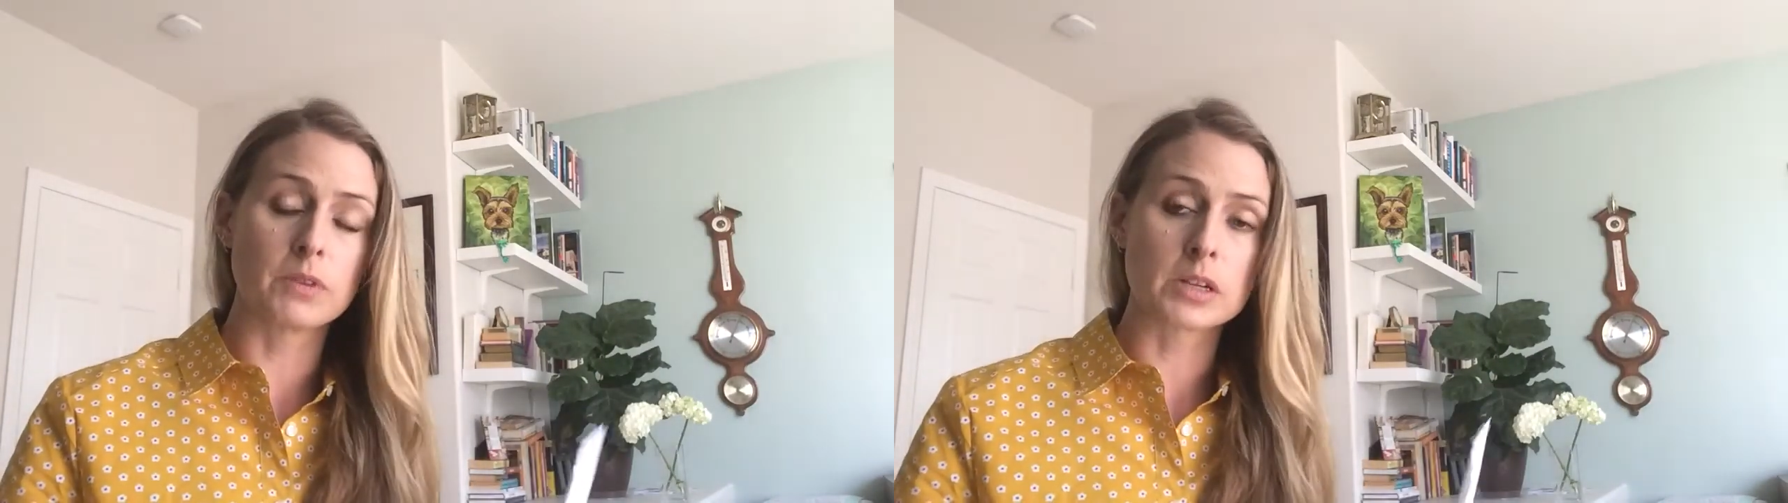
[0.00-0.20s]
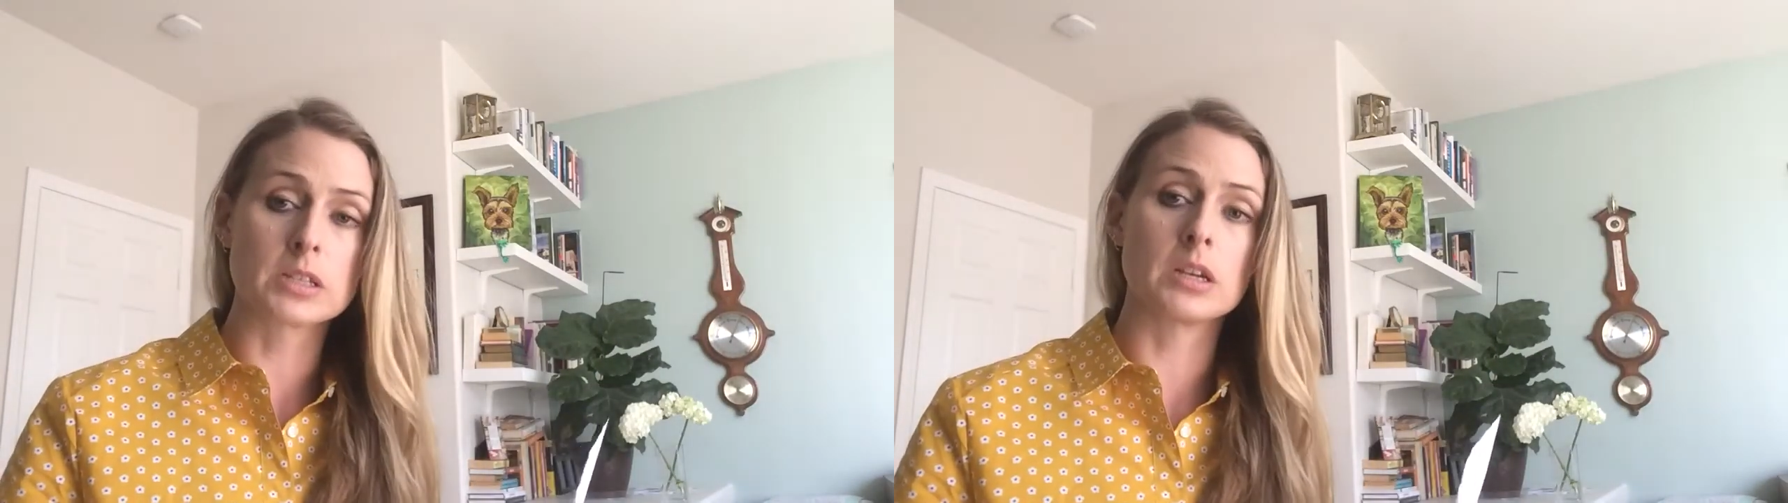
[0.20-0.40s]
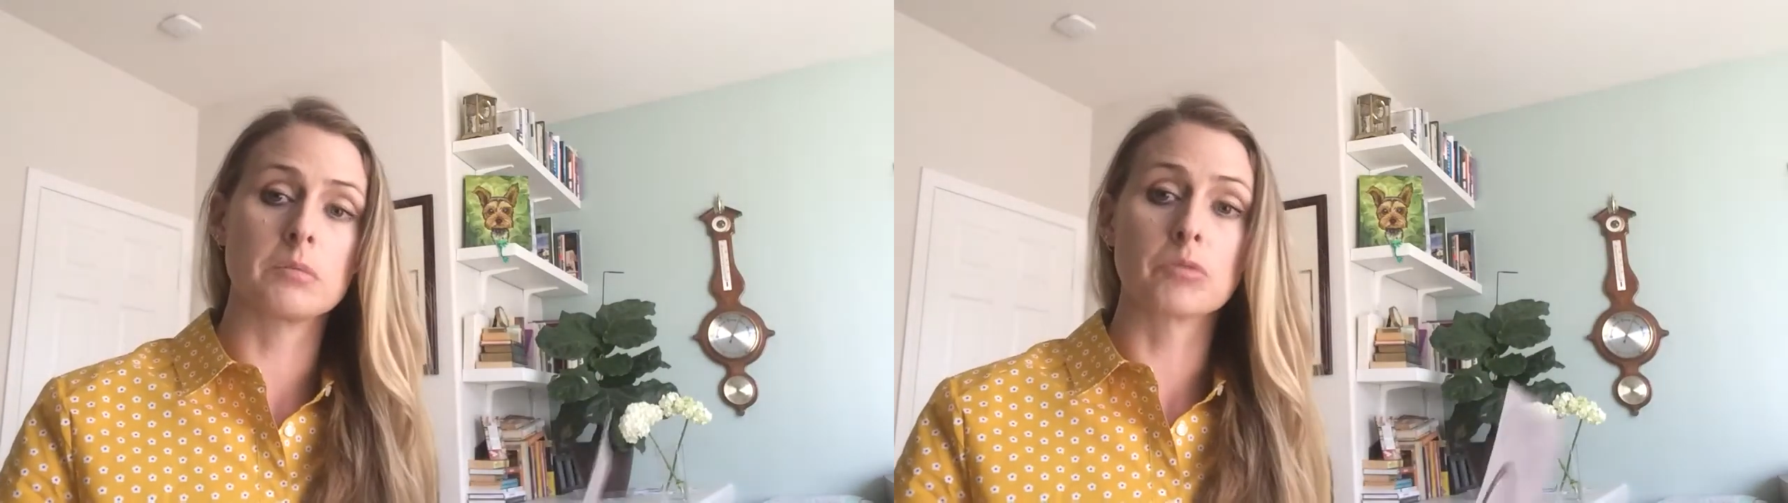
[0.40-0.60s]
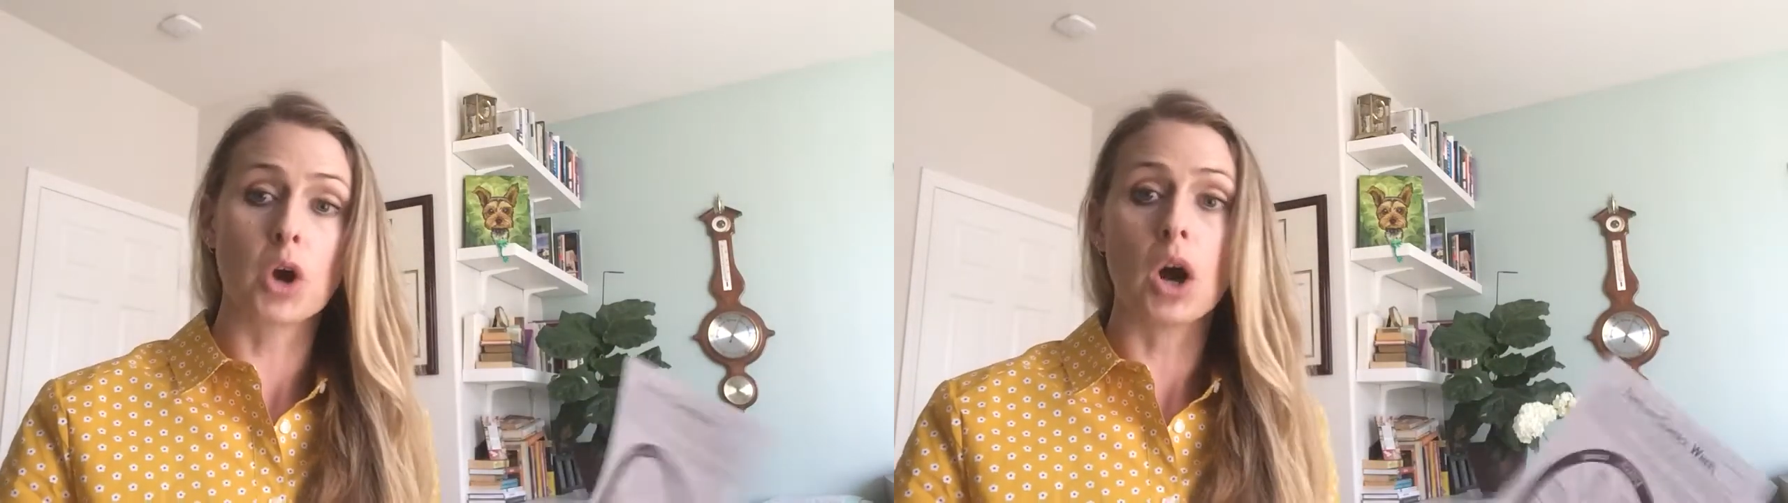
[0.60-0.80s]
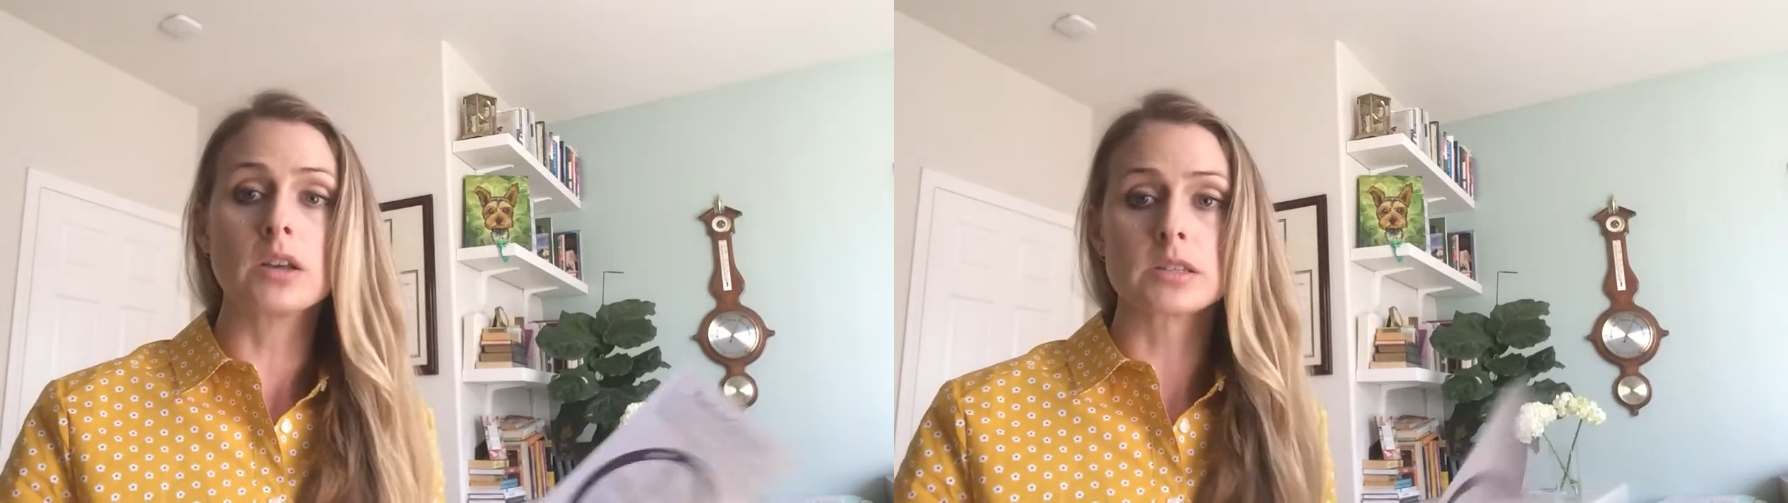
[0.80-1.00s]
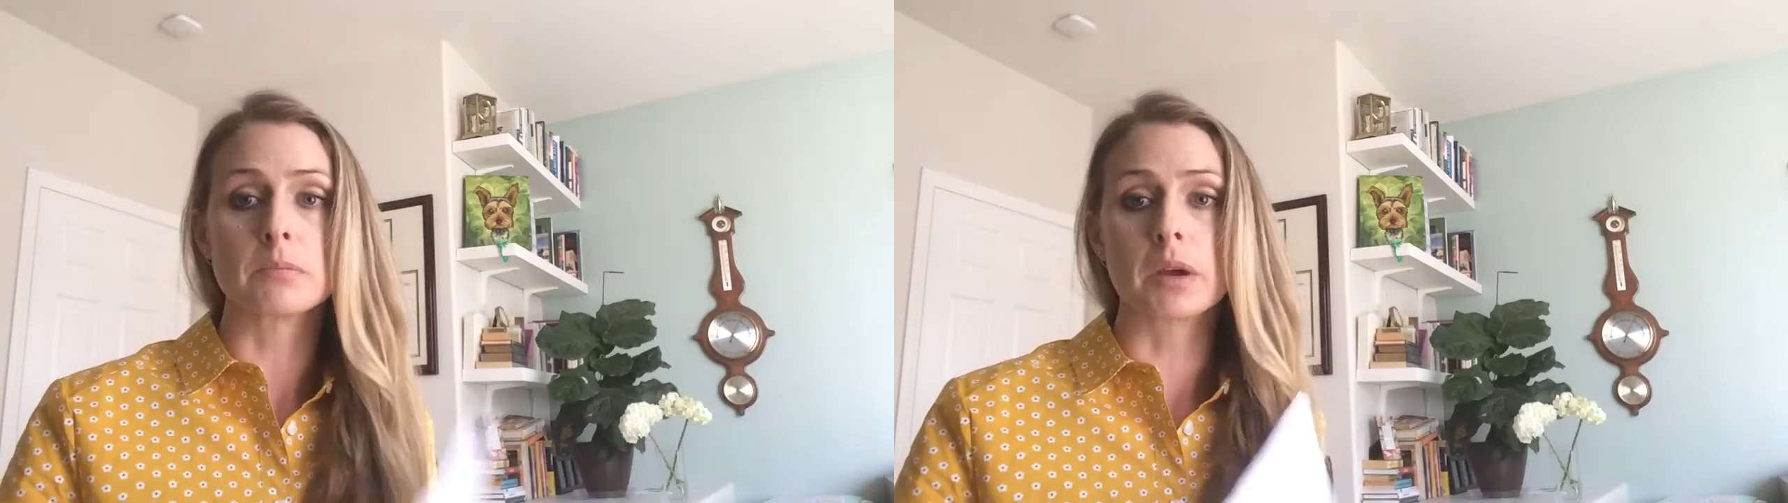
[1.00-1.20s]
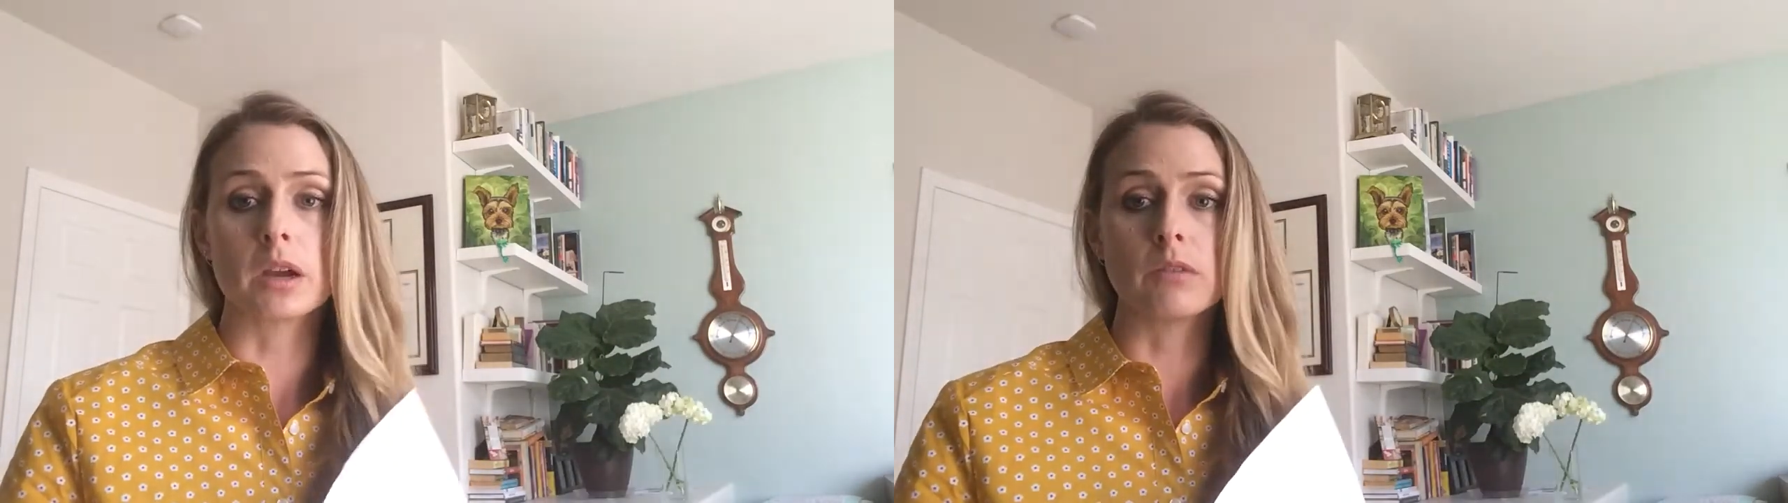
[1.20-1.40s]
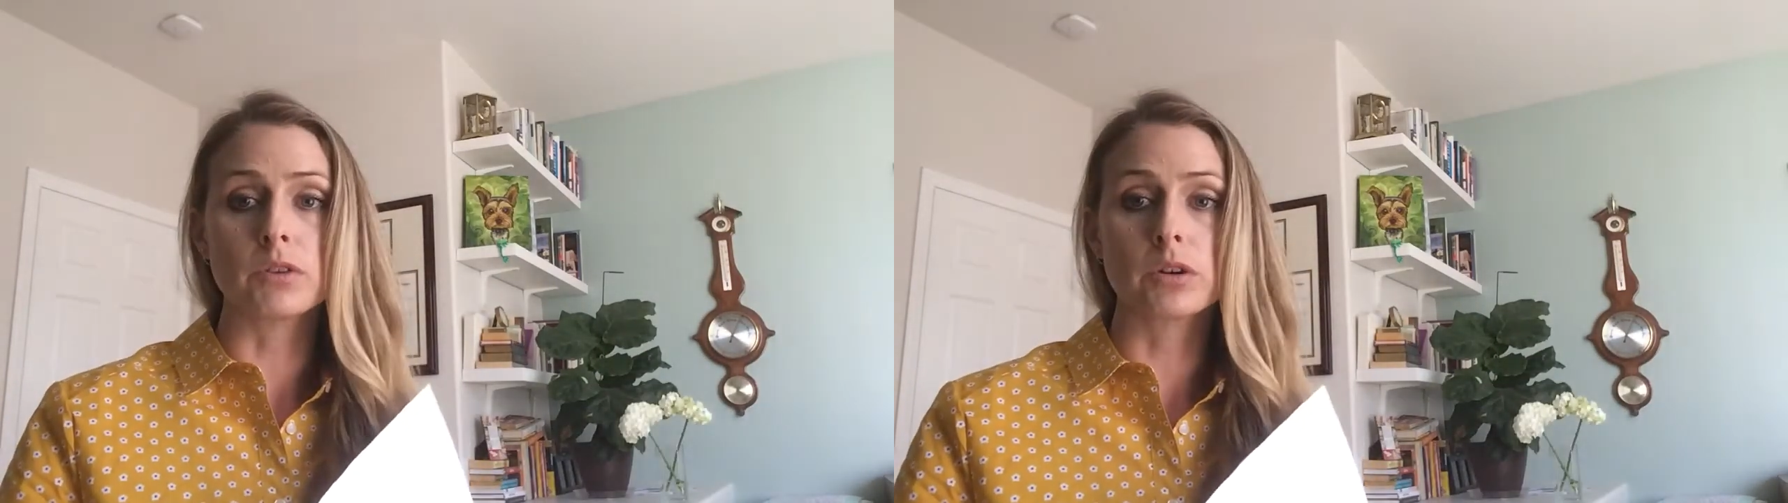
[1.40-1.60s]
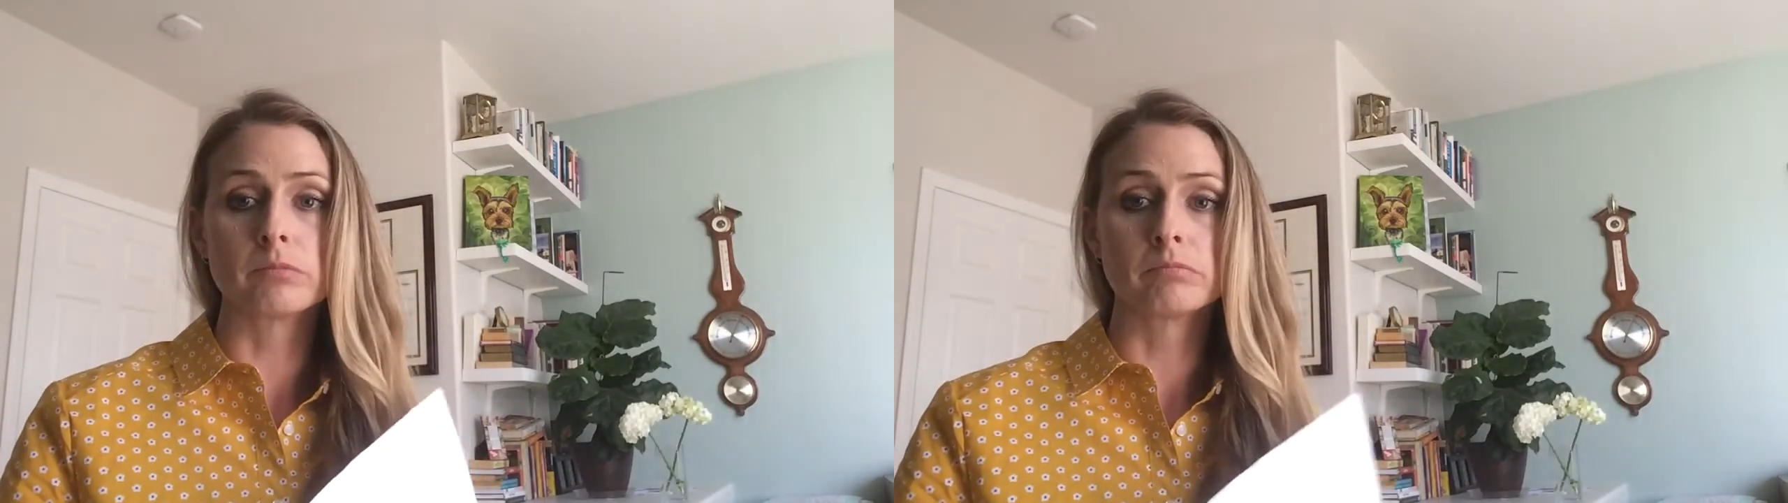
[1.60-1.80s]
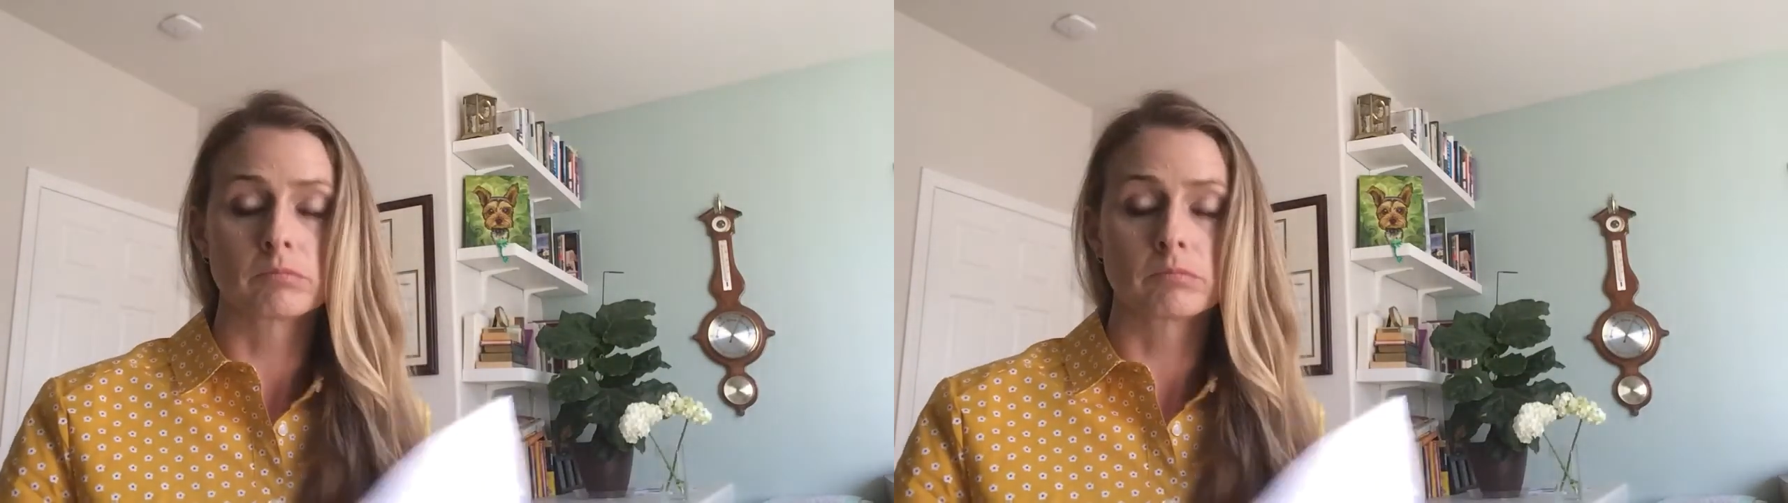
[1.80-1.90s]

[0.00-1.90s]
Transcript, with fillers: victim caused the behavior.